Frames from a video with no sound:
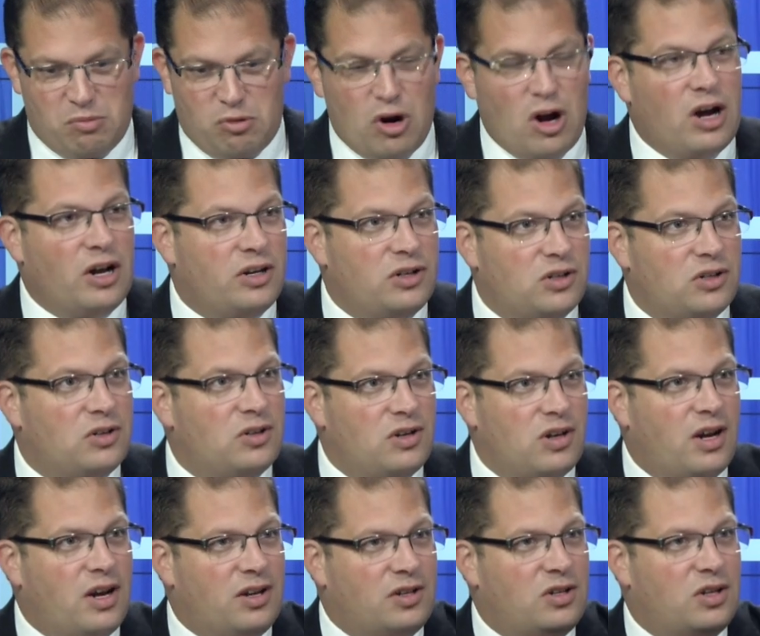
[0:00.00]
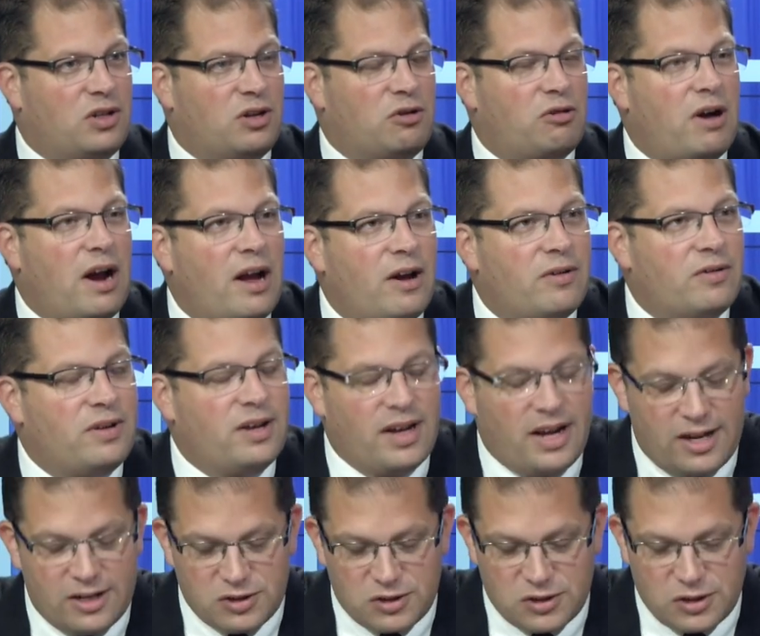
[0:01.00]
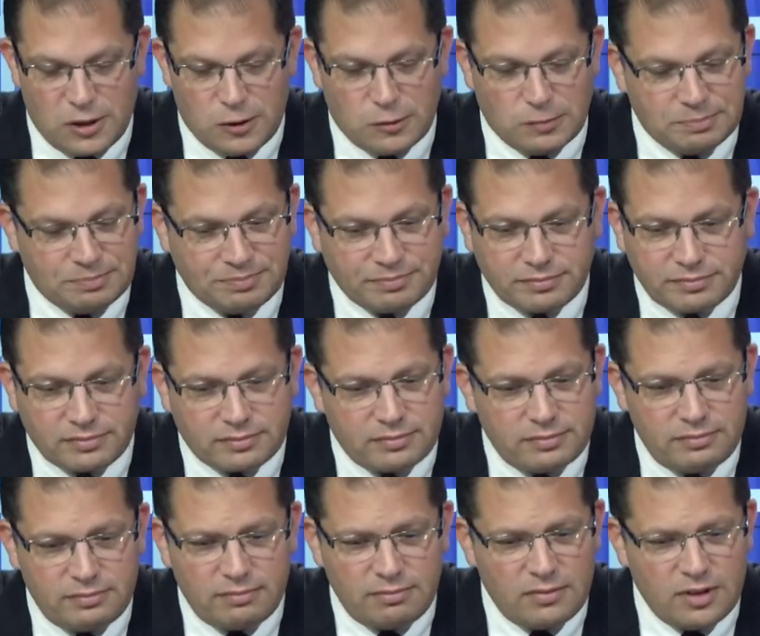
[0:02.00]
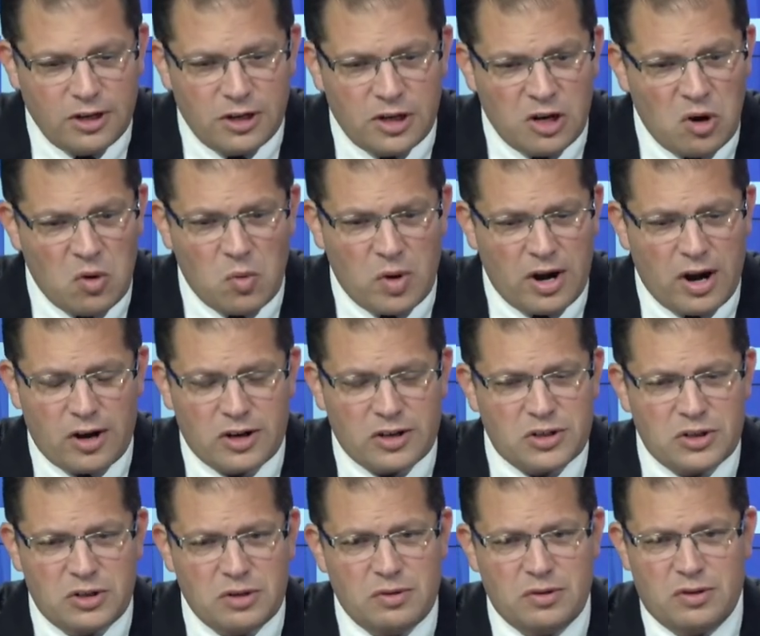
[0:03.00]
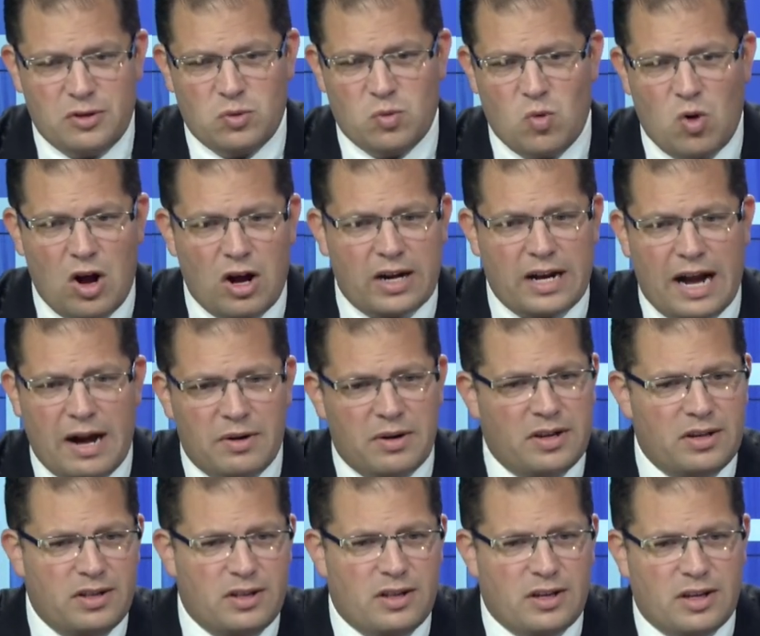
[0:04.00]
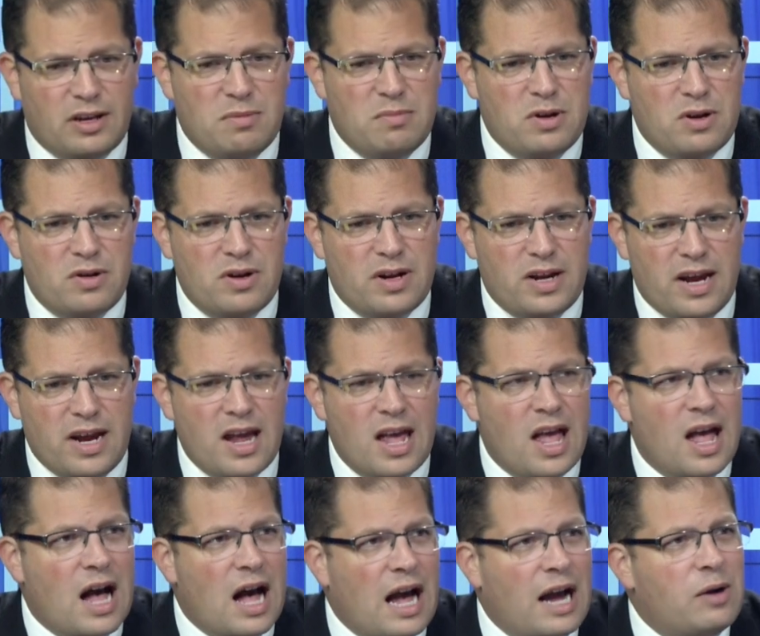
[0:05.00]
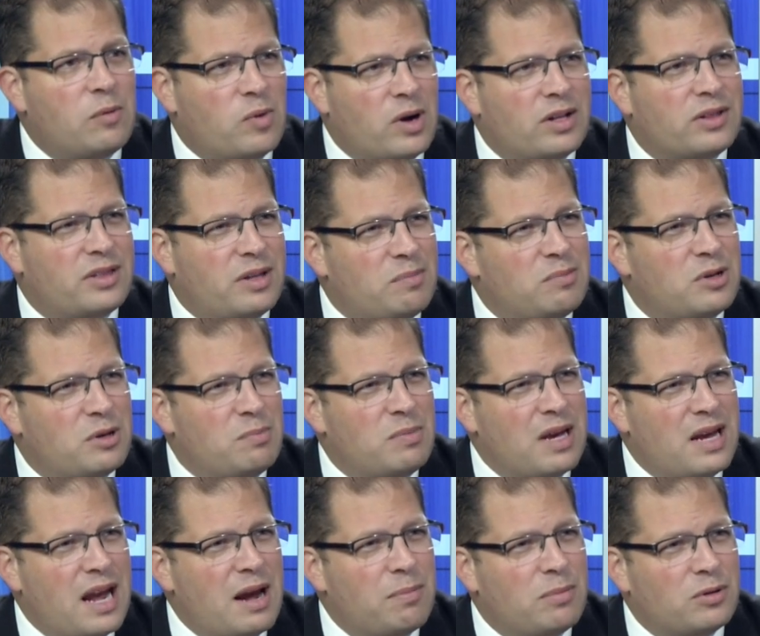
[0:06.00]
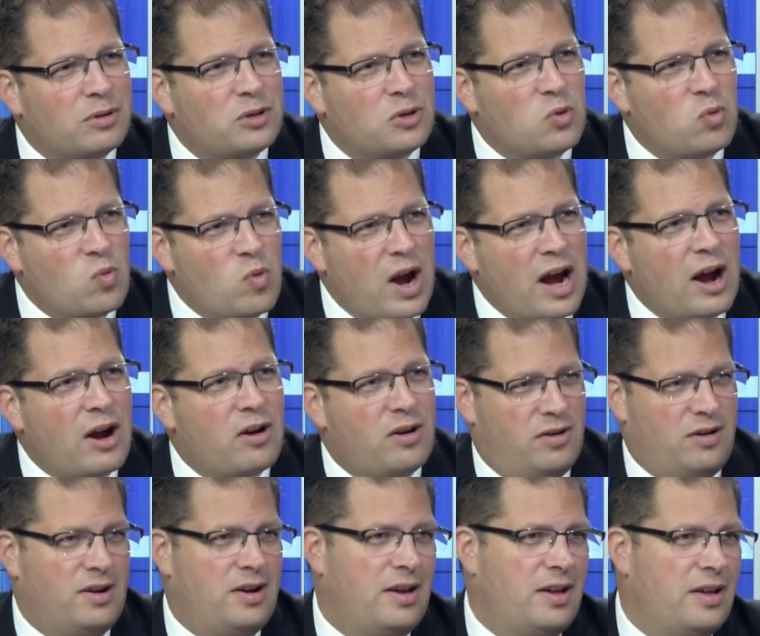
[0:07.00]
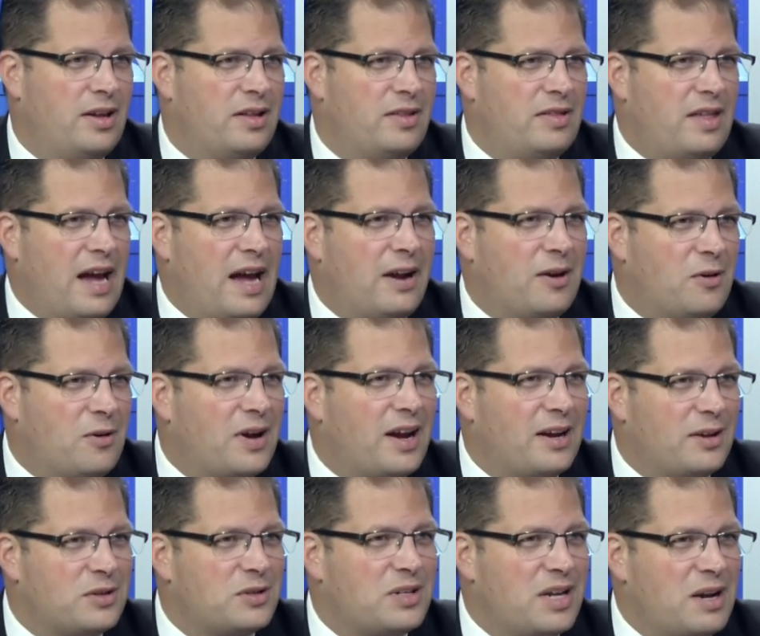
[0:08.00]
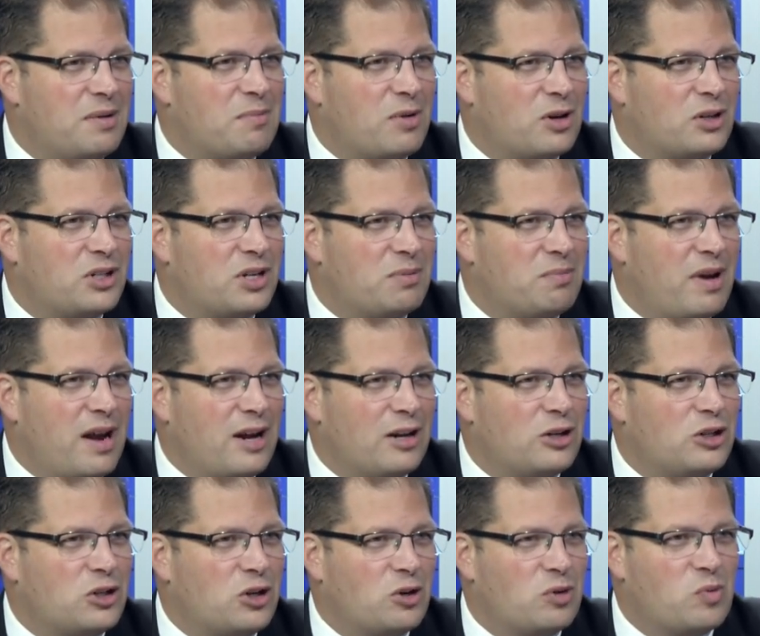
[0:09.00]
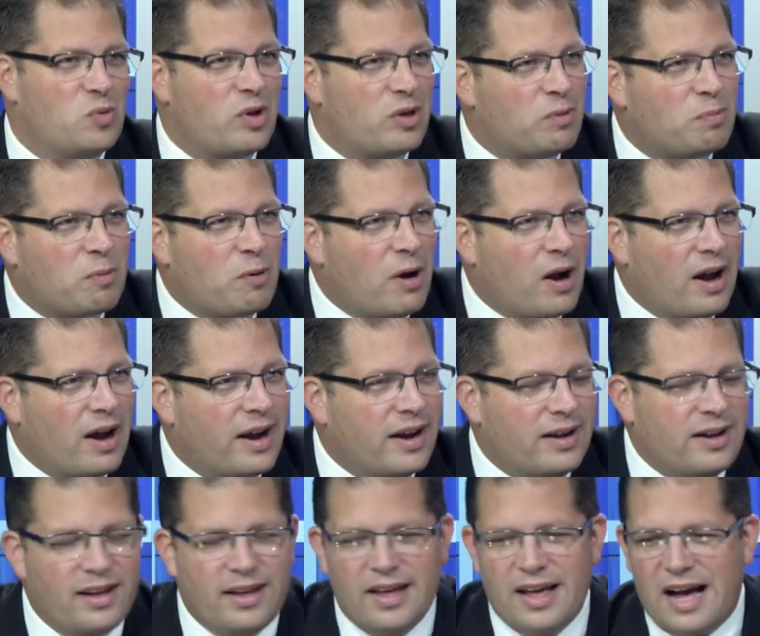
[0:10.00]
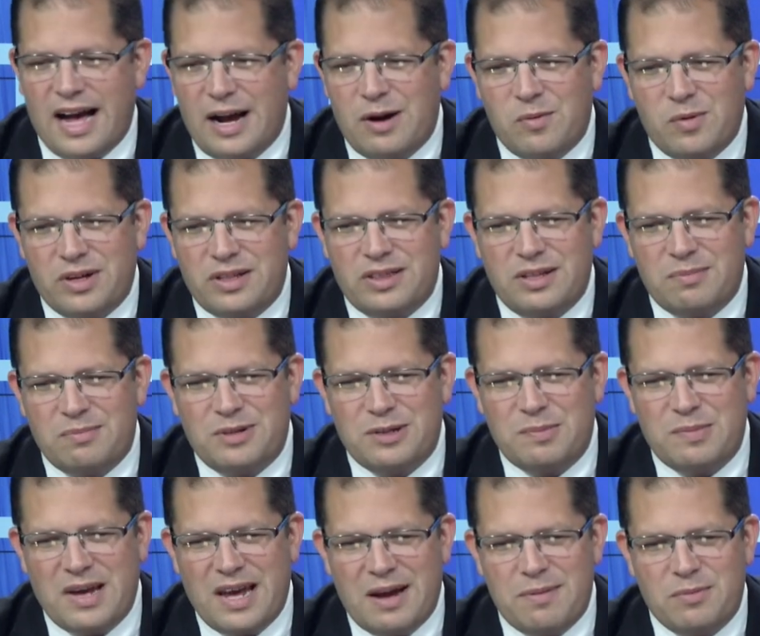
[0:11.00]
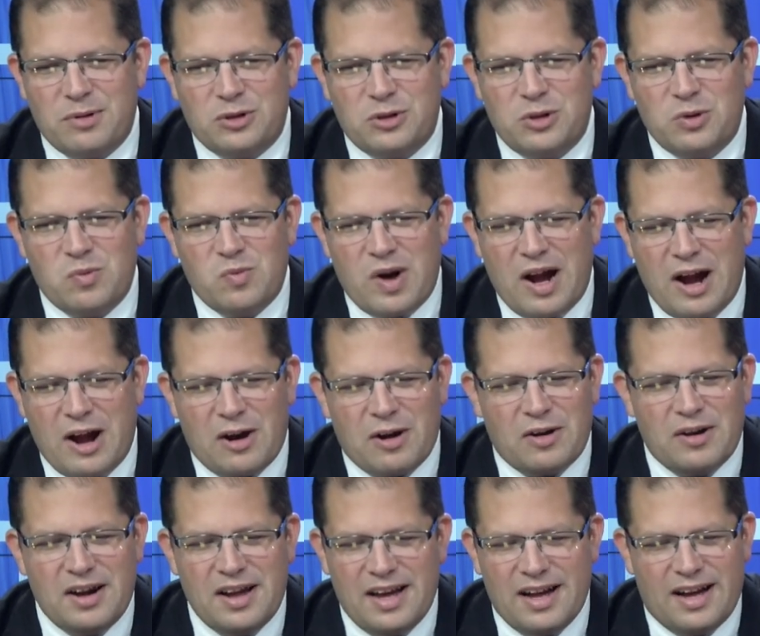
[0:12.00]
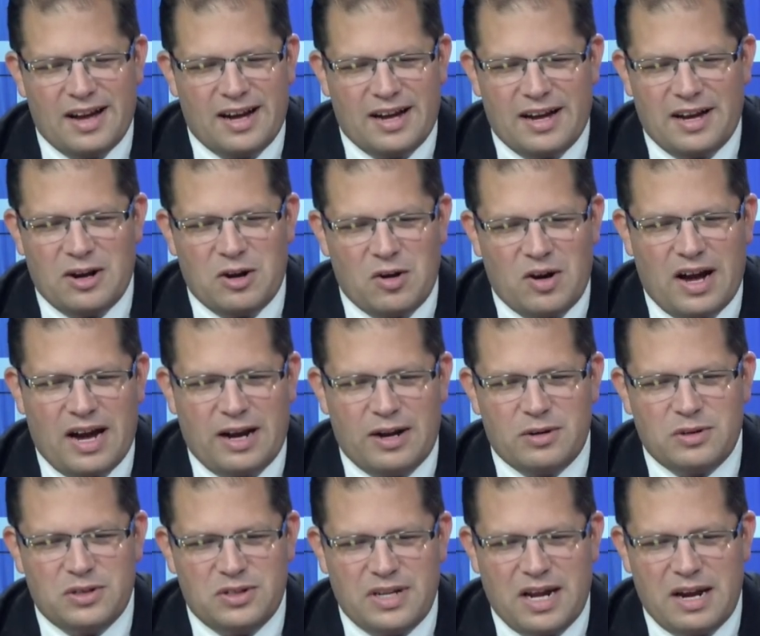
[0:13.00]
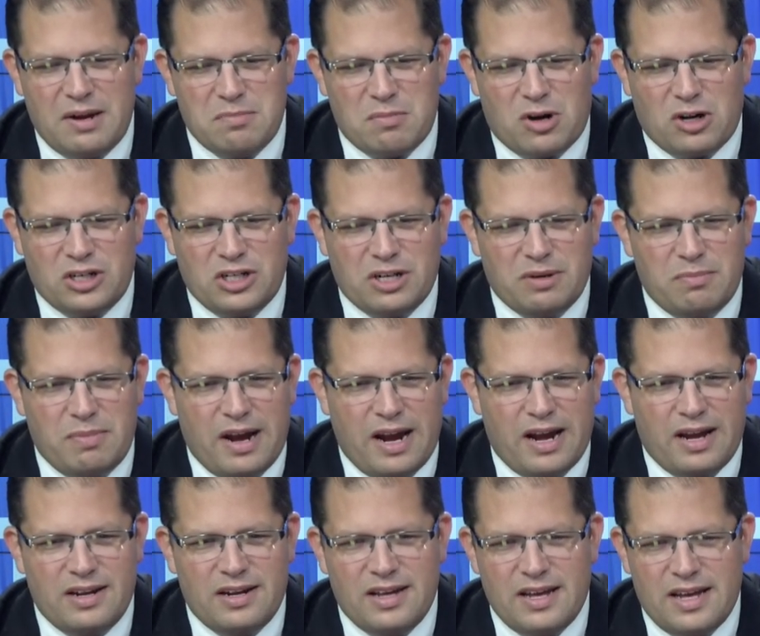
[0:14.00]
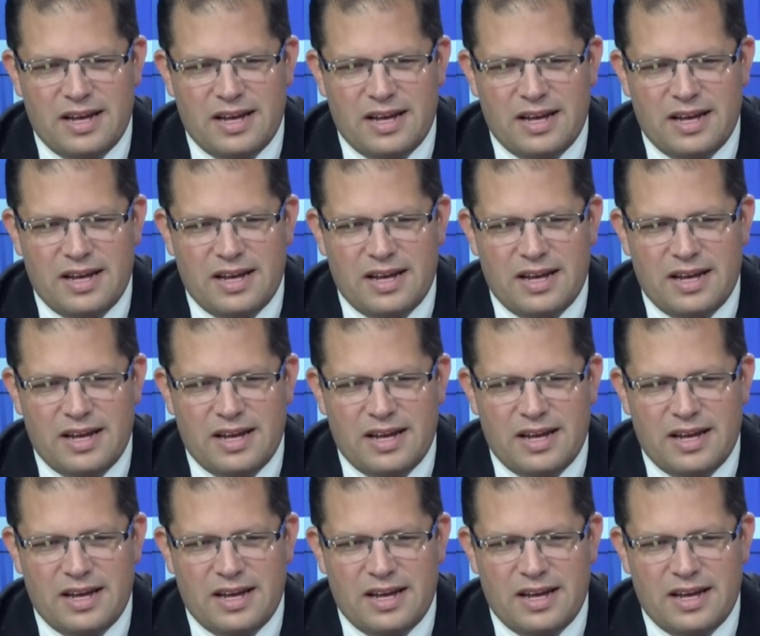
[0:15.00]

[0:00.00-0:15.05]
brought to the ground. And so, when our students walk out into the community, I want them to be able to wear that Ohio State marching band shirt with pride. I want them to be able to wear Ohio State marching band